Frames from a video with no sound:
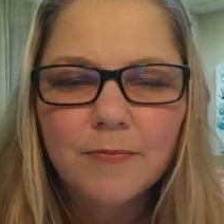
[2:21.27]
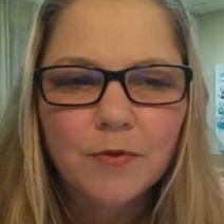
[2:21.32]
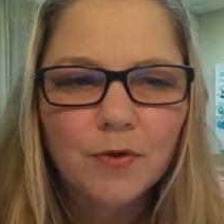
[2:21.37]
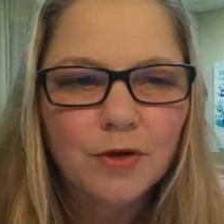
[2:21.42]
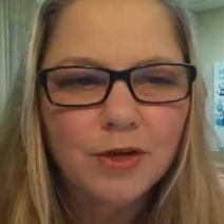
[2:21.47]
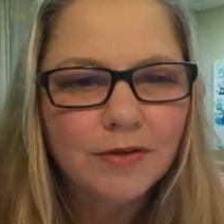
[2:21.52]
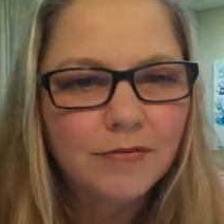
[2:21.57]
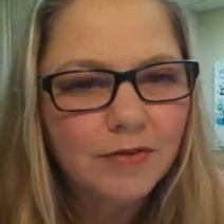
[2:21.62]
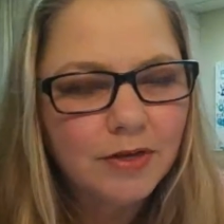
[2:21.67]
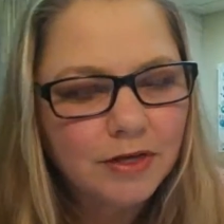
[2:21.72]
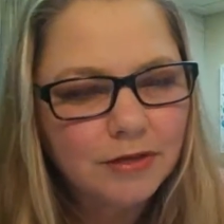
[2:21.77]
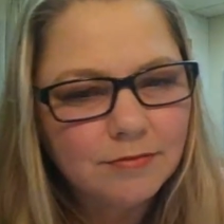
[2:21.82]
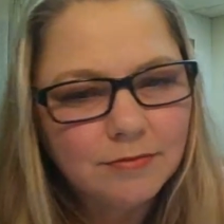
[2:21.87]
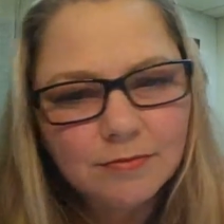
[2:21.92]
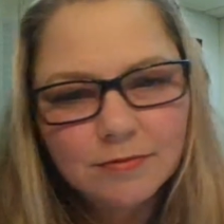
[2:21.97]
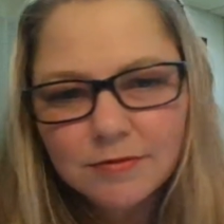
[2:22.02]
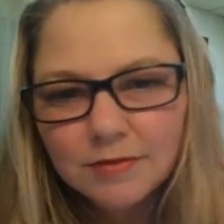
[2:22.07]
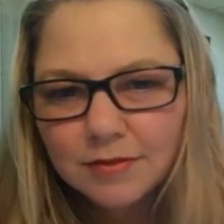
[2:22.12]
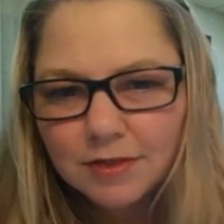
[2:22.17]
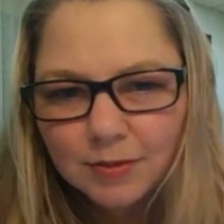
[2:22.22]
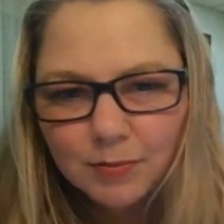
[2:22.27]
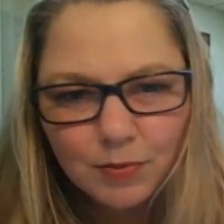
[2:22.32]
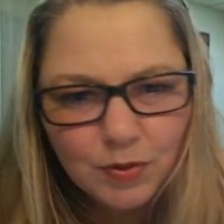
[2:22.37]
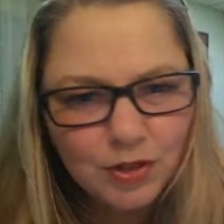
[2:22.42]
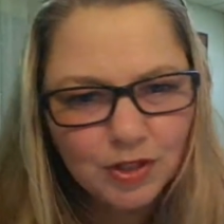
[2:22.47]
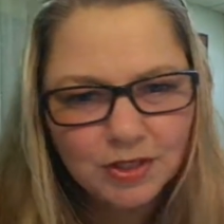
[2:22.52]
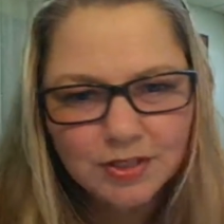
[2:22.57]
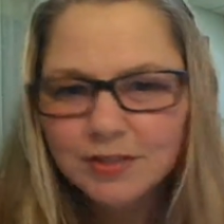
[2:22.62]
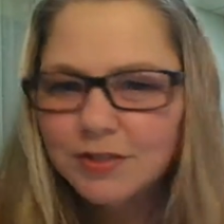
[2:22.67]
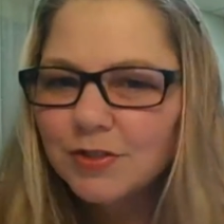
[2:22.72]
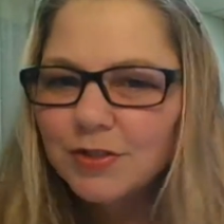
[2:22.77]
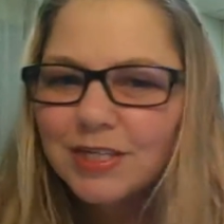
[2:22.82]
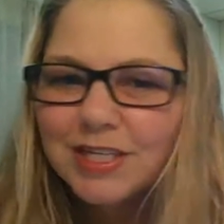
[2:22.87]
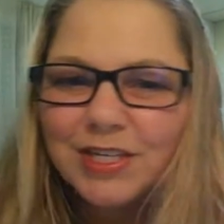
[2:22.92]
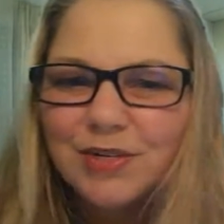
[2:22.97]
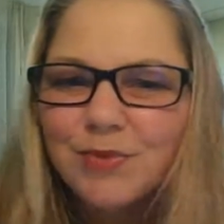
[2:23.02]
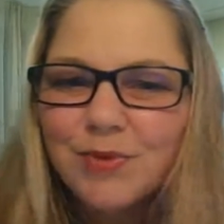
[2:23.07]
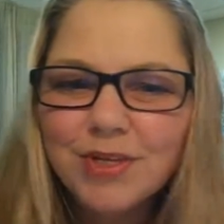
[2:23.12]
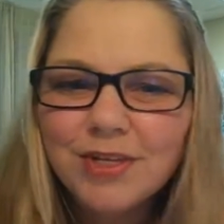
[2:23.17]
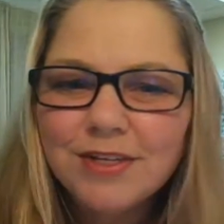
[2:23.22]
or even a boss or
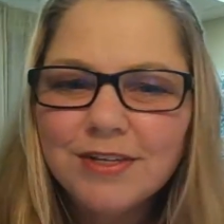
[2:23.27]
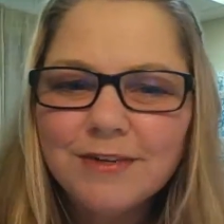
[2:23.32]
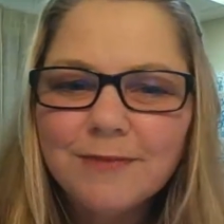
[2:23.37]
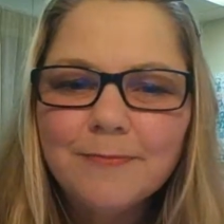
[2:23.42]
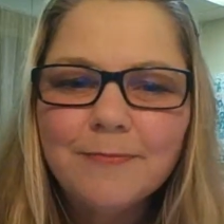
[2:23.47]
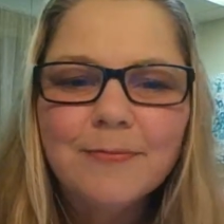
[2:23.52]
anyone,